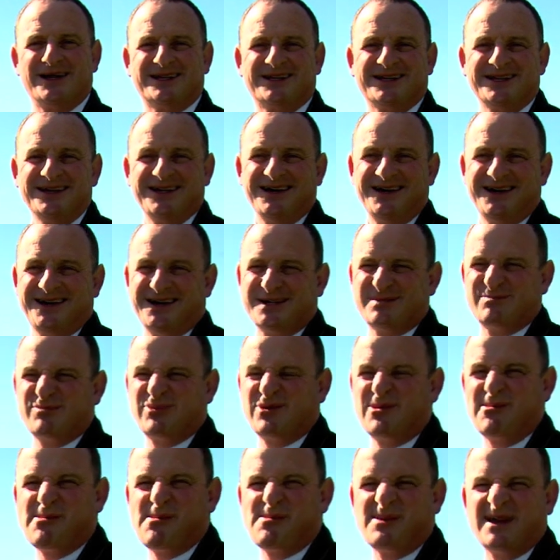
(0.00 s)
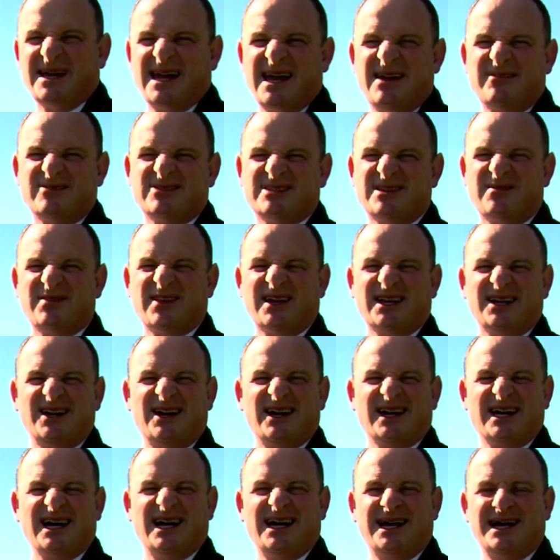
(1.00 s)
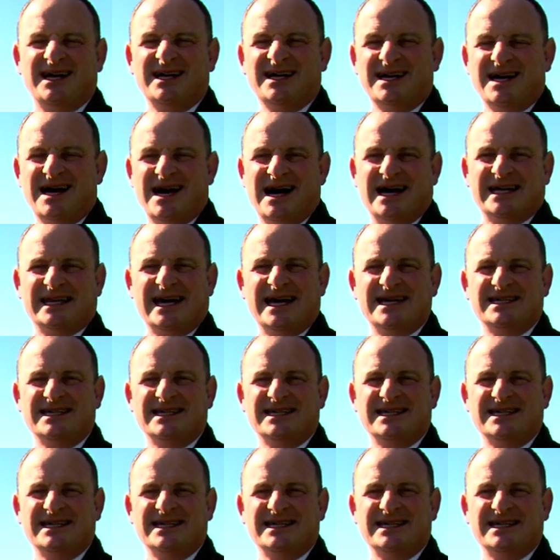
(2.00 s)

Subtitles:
I'd probably have something like an